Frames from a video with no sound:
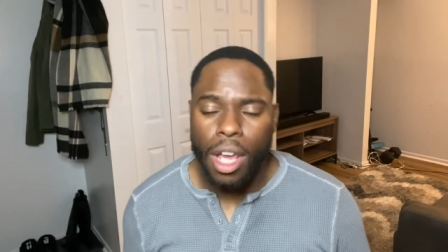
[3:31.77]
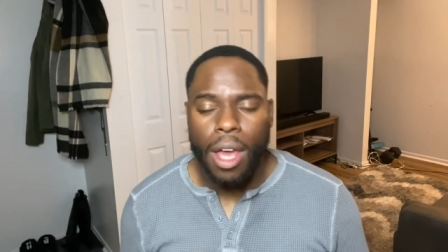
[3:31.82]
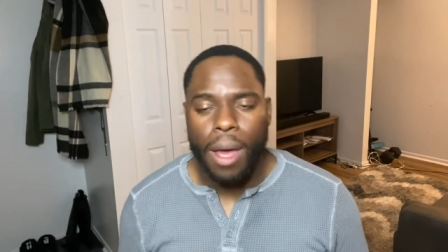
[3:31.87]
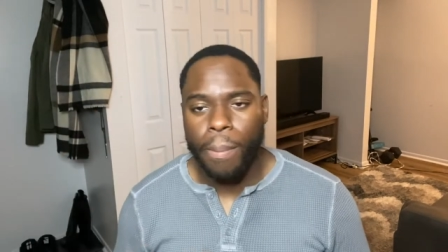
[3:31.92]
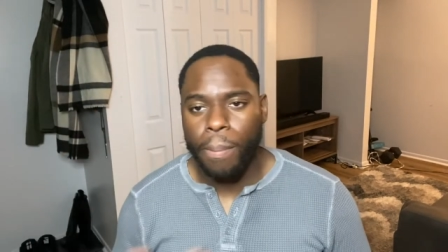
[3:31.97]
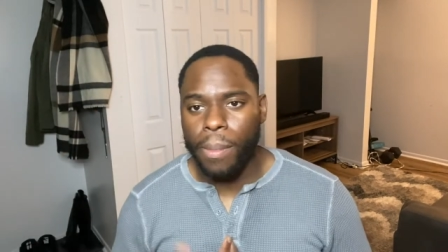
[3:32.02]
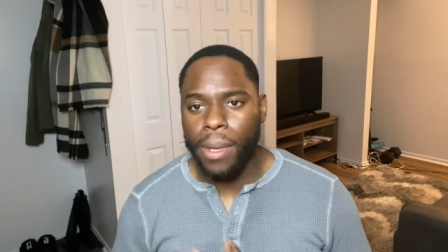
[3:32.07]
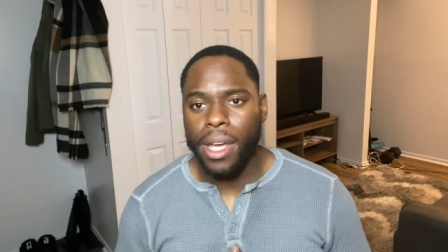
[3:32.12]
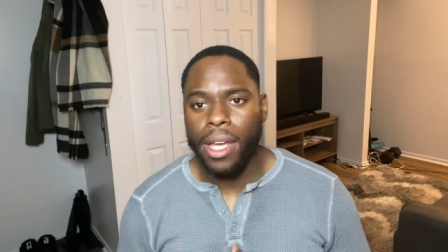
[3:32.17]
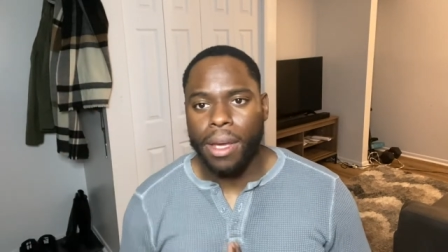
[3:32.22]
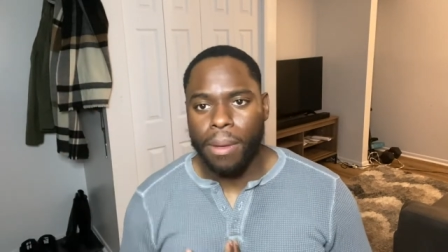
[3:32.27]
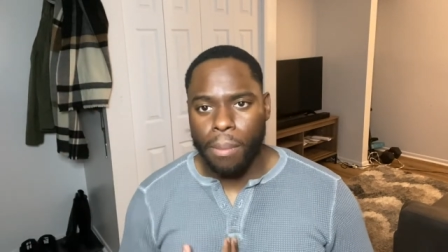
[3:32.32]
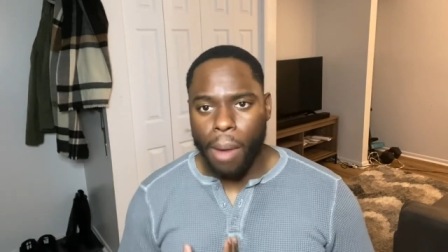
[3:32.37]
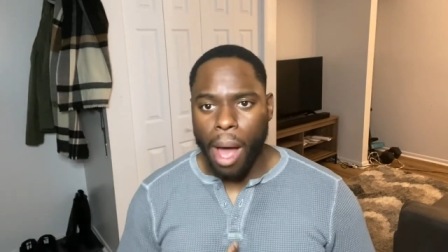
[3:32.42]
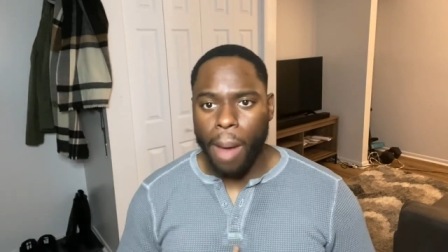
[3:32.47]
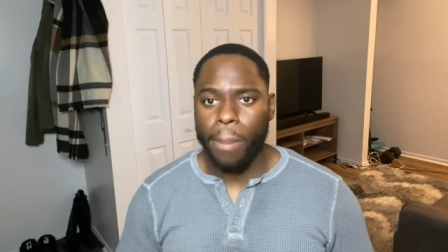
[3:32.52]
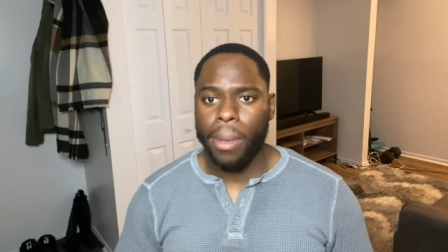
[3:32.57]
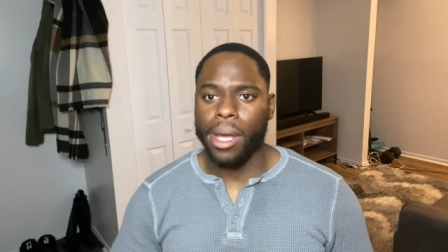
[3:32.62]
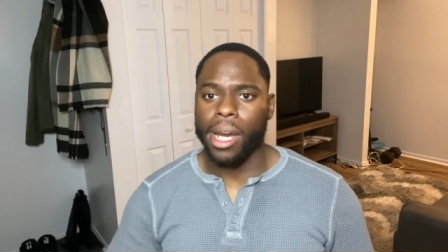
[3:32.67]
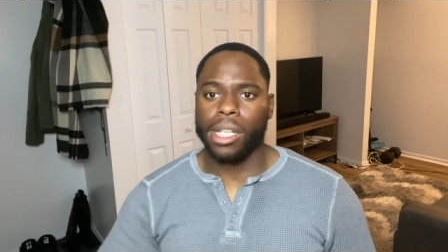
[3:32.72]
Me, in my
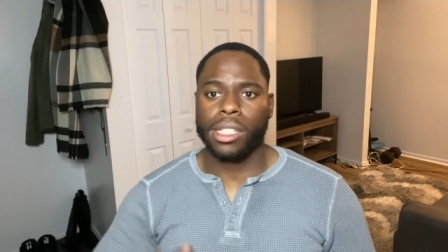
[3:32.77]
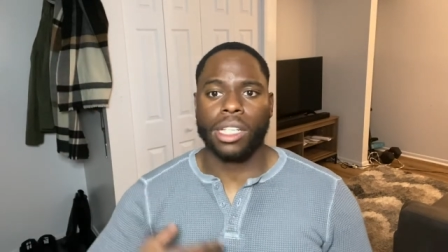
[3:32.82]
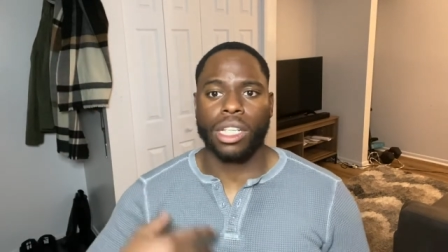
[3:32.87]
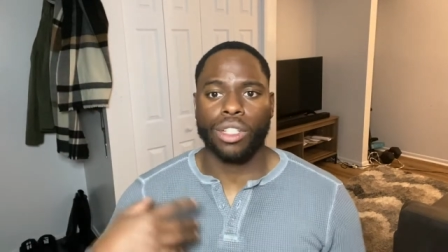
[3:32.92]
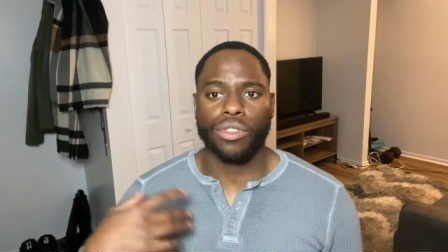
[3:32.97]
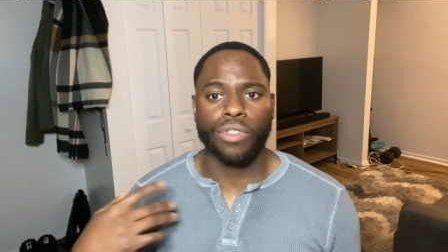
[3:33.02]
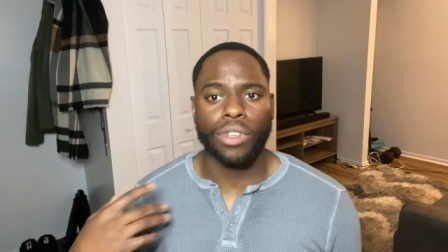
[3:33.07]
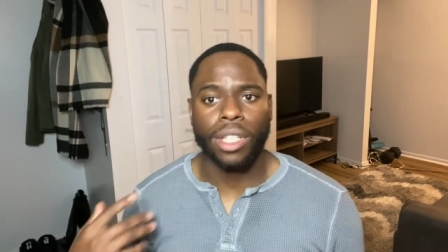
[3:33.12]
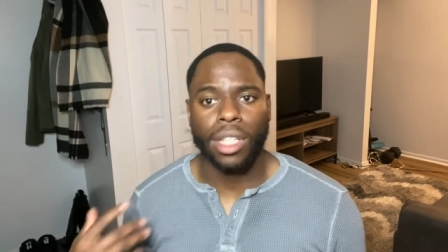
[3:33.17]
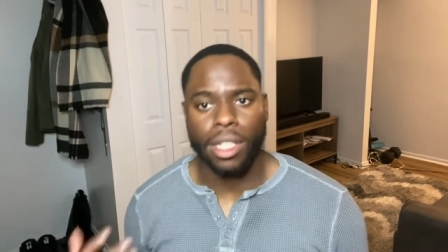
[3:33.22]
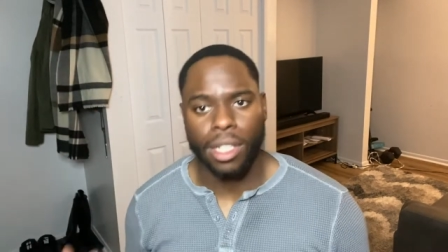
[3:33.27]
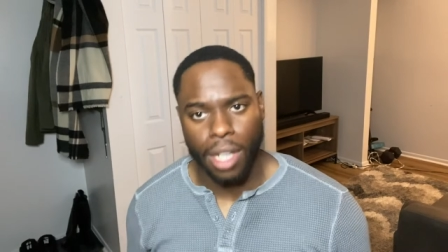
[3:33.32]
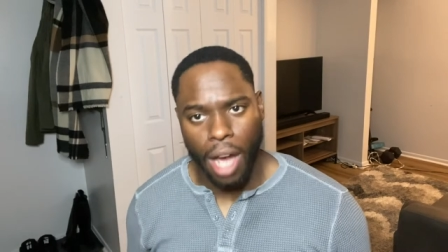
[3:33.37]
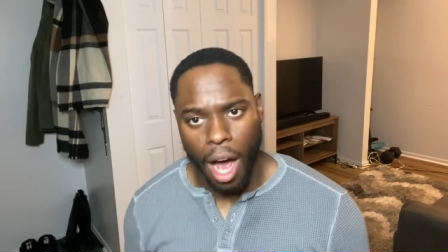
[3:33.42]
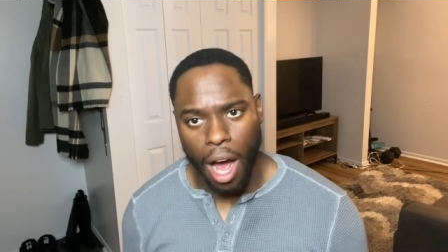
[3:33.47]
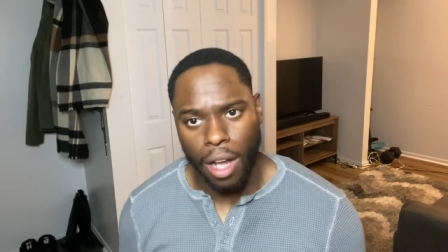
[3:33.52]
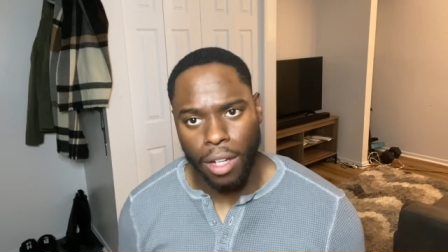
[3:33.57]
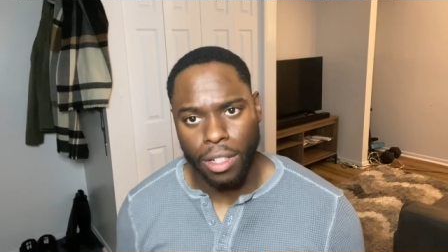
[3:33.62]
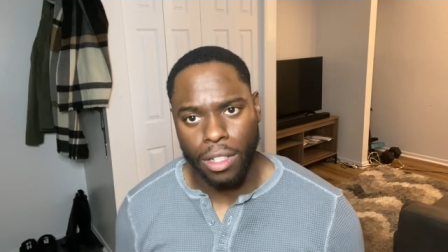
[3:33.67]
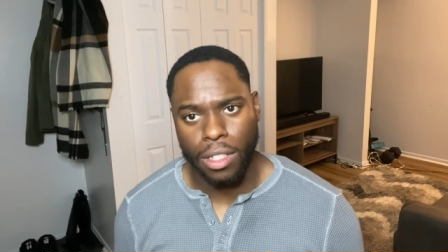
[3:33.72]
opinion, I say it's fifty
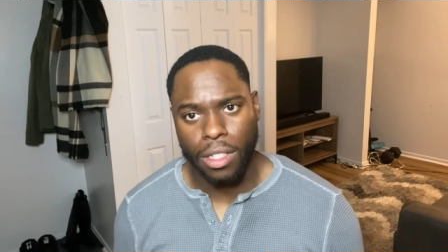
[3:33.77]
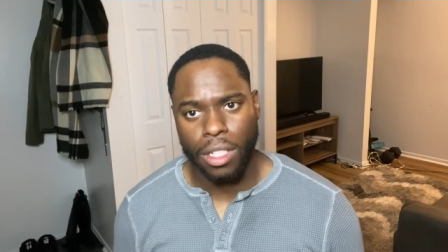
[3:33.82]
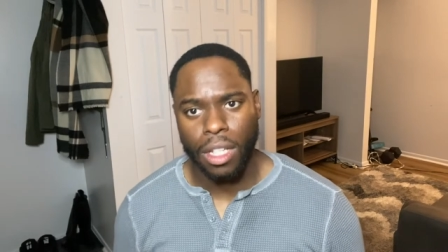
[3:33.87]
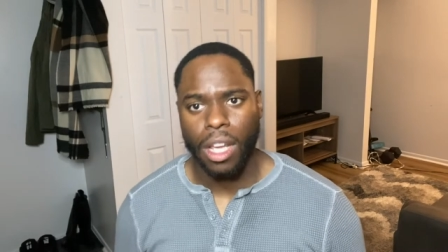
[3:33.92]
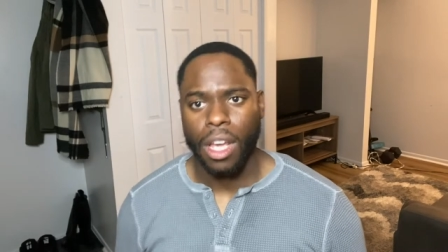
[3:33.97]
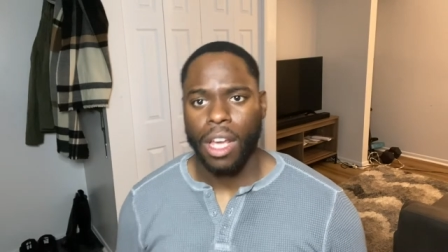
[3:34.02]
dollars.